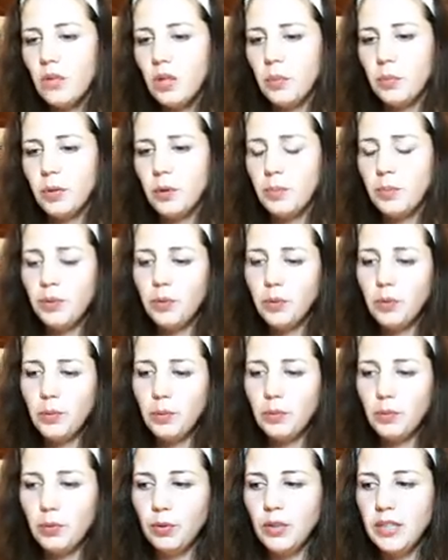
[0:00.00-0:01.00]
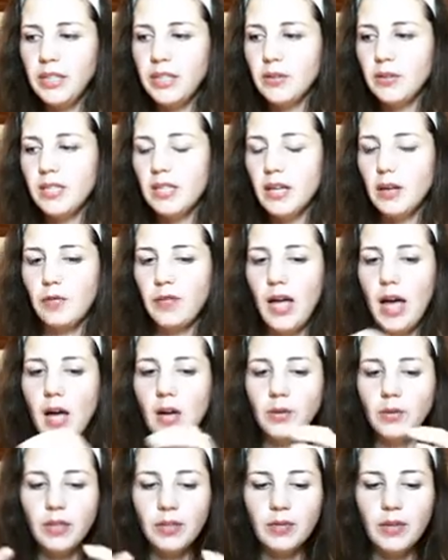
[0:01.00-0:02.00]
but pulling yourself
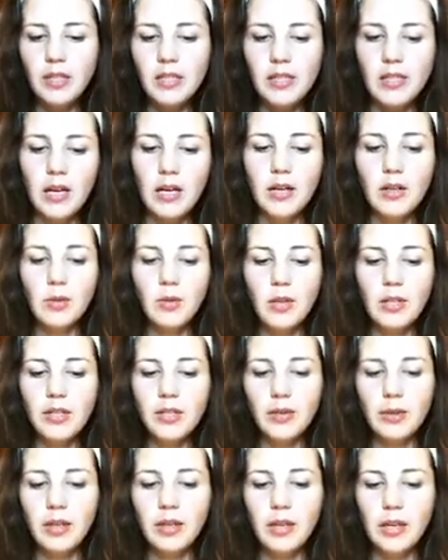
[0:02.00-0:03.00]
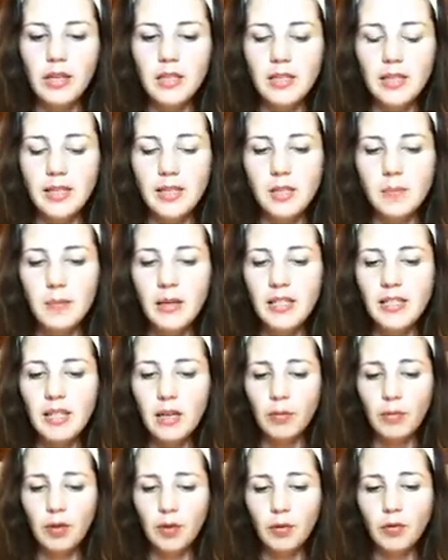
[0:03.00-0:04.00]
out of this cycle and doing things like spend
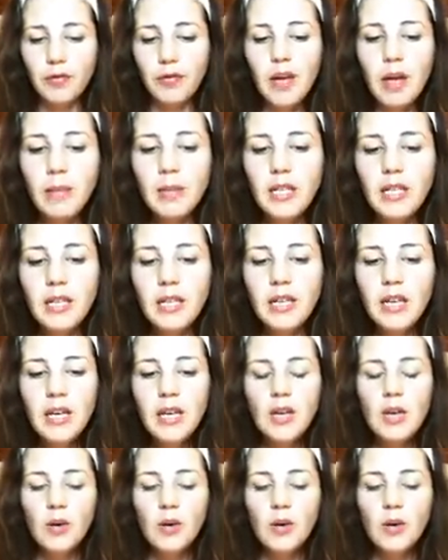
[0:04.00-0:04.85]
time with your family,